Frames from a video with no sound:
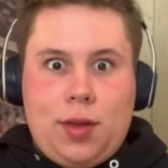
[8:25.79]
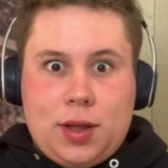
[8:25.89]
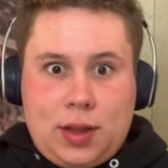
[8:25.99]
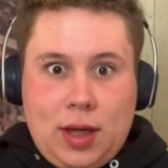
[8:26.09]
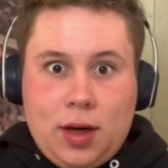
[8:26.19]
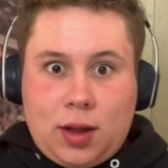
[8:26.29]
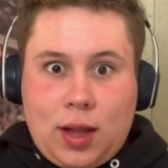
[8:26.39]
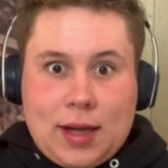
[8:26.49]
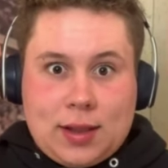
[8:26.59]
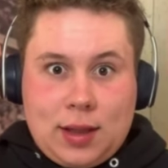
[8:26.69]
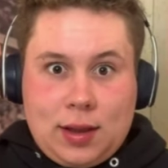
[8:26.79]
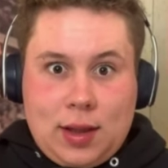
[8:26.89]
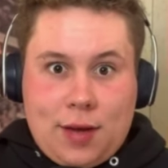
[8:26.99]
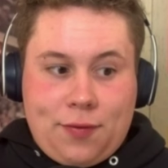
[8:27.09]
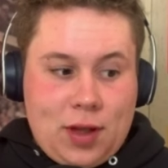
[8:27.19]
the senior class that had
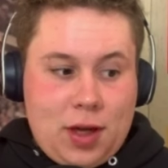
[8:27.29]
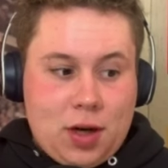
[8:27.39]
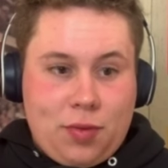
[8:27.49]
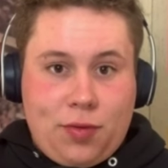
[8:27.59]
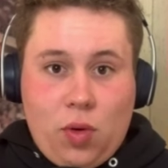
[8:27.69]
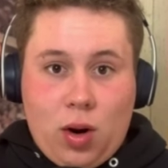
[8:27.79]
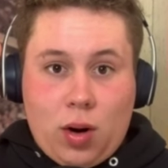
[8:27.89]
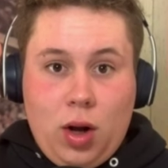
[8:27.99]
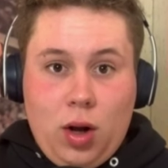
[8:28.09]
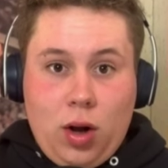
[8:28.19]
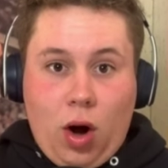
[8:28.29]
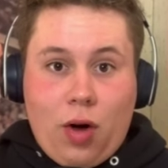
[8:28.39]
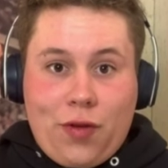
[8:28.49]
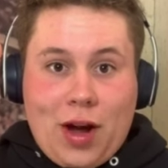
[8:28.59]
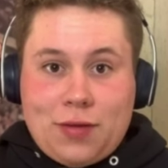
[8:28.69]
left the year before
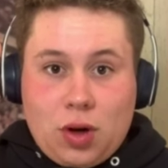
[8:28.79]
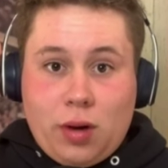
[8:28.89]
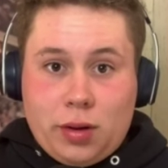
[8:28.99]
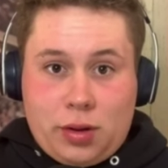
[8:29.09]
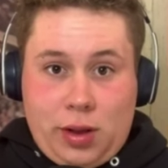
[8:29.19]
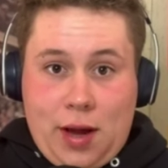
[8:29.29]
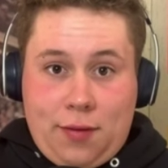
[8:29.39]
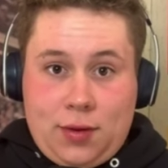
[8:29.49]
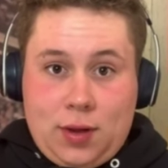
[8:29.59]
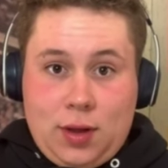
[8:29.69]
all five starters left.